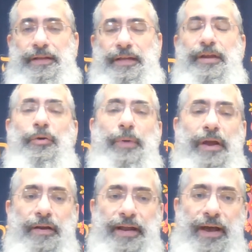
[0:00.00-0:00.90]
Here we
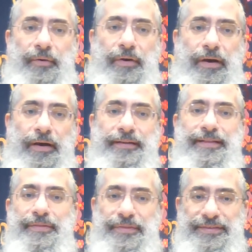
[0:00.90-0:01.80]
are now
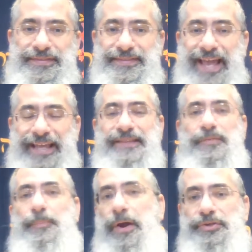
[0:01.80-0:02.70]
on the
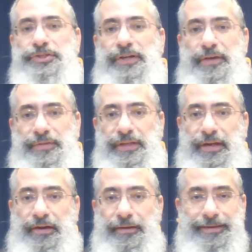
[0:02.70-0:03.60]
second Parsha of the
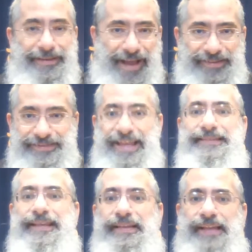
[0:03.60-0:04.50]
year, not
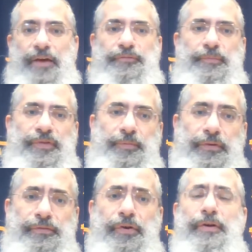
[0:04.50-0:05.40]
10 days out from
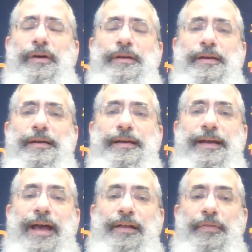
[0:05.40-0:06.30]
Simchas Torah,
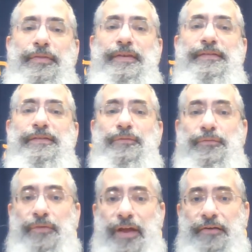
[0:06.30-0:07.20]
and on this
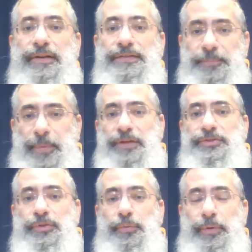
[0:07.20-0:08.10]
very
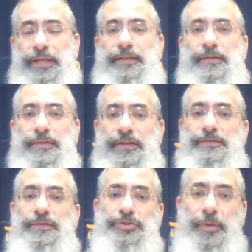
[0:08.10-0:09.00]
special week,
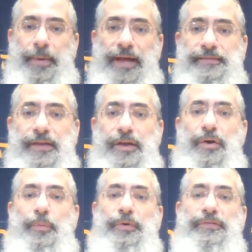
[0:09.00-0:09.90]
this Shabbat,
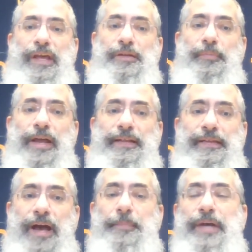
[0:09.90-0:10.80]
we're celebrating
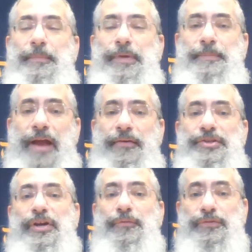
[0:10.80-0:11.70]
the upcoming
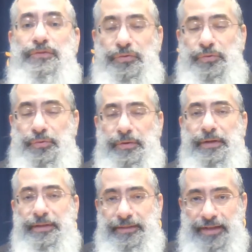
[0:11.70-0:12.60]
marriage of two
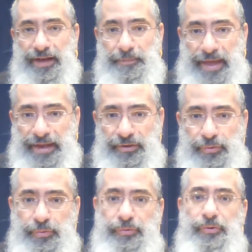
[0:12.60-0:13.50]
young men
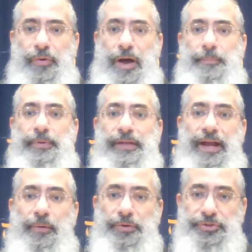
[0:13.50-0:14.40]
who grew up in
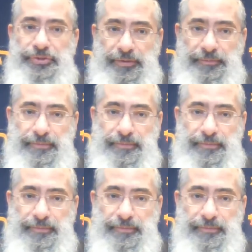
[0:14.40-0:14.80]
our shul.